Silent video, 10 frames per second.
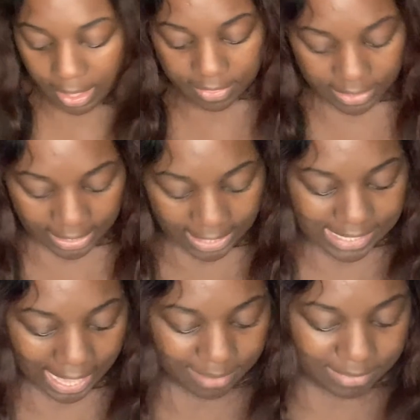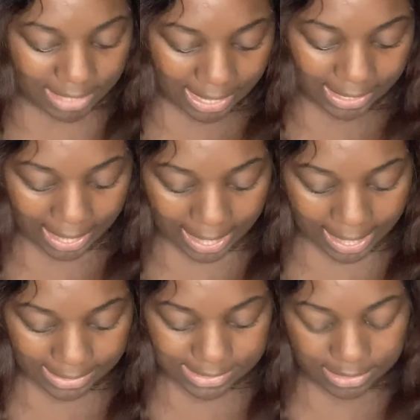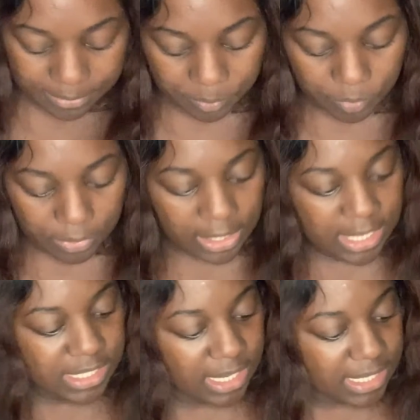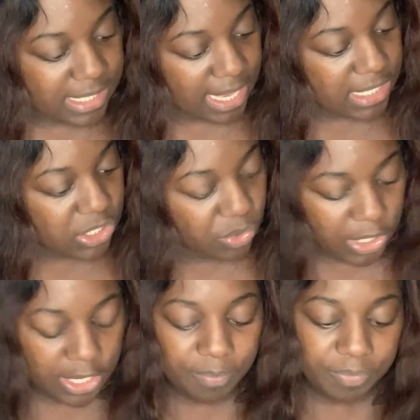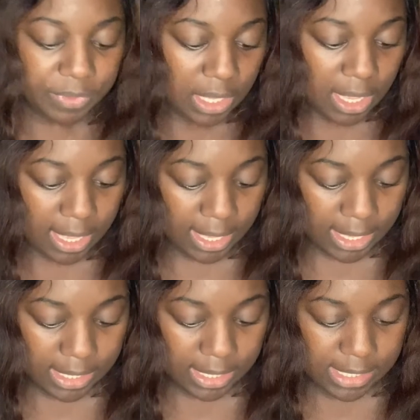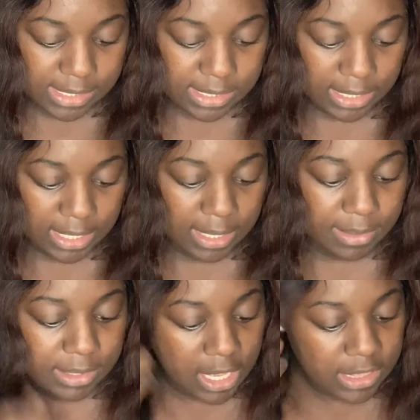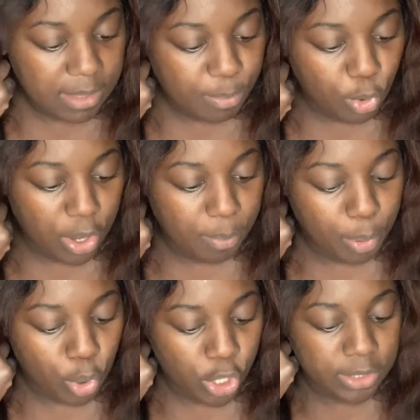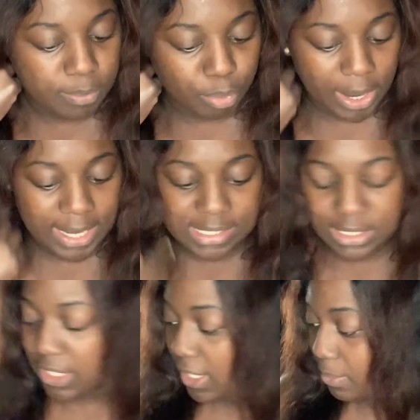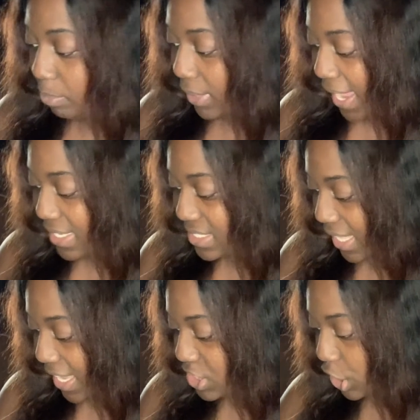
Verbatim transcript: The next item that I got is an accessory. It is the Nothing More Important bracelet in black slash